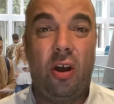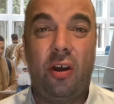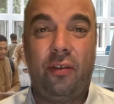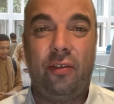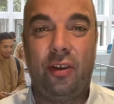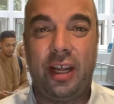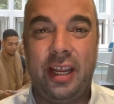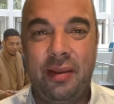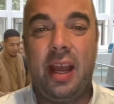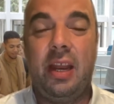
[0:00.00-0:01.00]
or
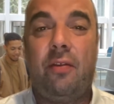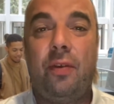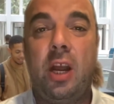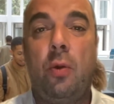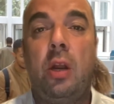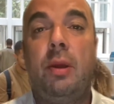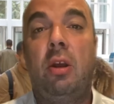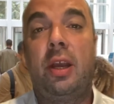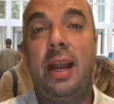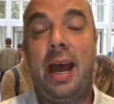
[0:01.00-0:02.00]
study? In this video, we're going to be
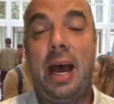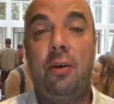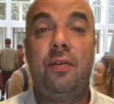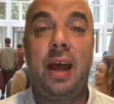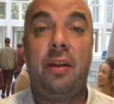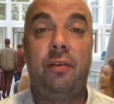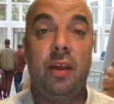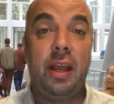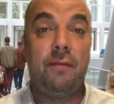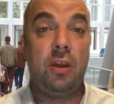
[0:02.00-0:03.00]
looking at how to
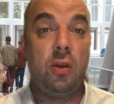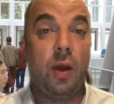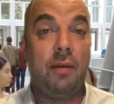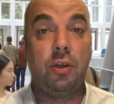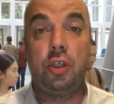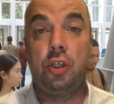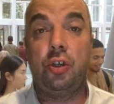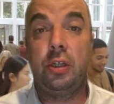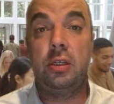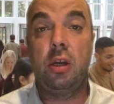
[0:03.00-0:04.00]
answer if you are a
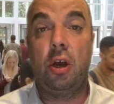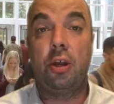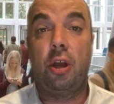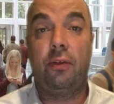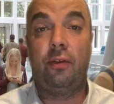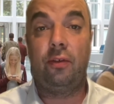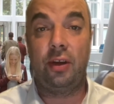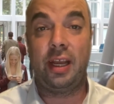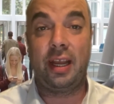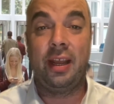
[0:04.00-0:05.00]
student or you're
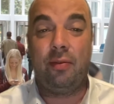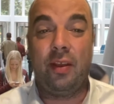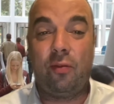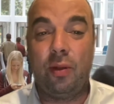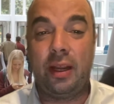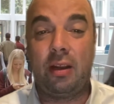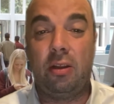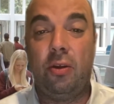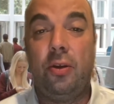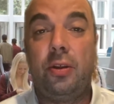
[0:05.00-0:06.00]
studying. This will
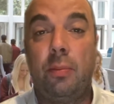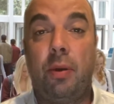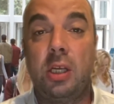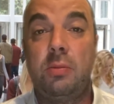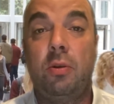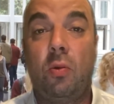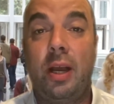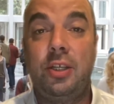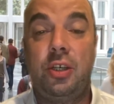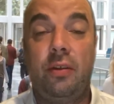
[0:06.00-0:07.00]
include the possible
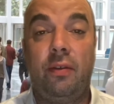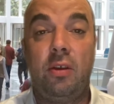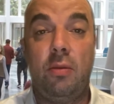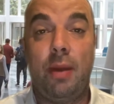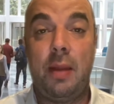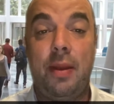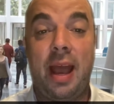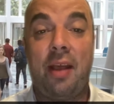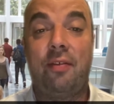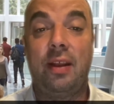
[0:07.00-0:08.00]
questions that you may be
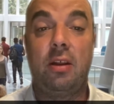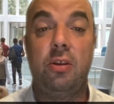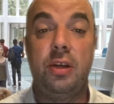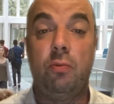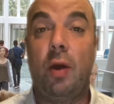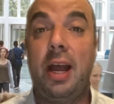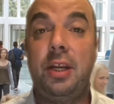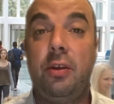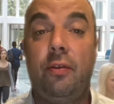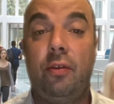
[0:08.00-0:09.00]
asked, including where
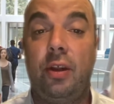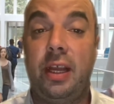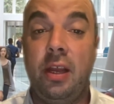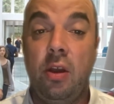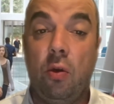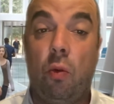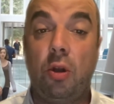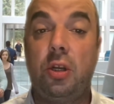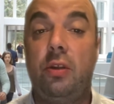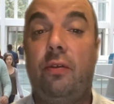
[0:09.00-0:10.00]
do you study,
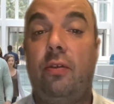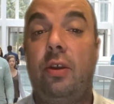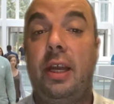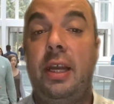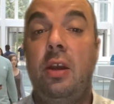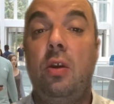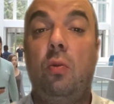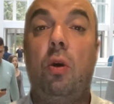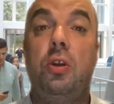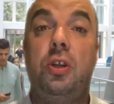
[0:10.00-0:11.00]
what do
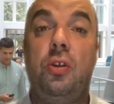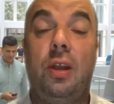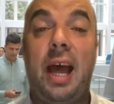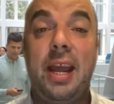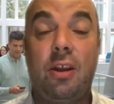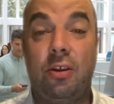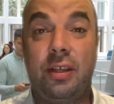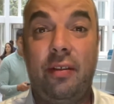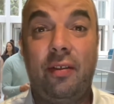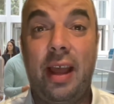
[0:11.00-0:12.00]
you like or
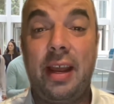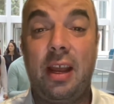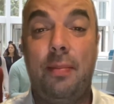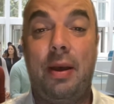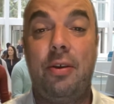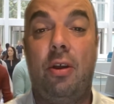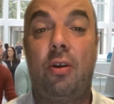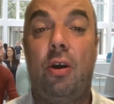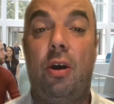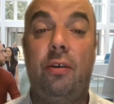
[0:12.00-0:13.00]
dislike about your
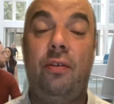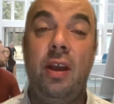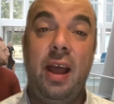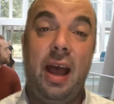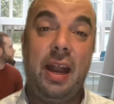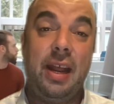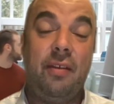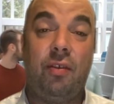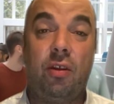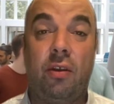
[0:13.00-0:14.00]
course, and
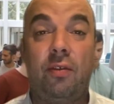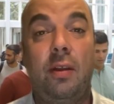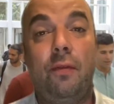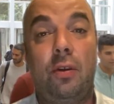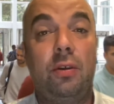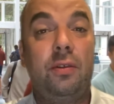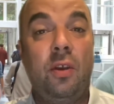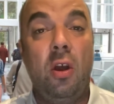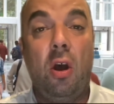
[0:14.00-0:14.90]
is the course difficult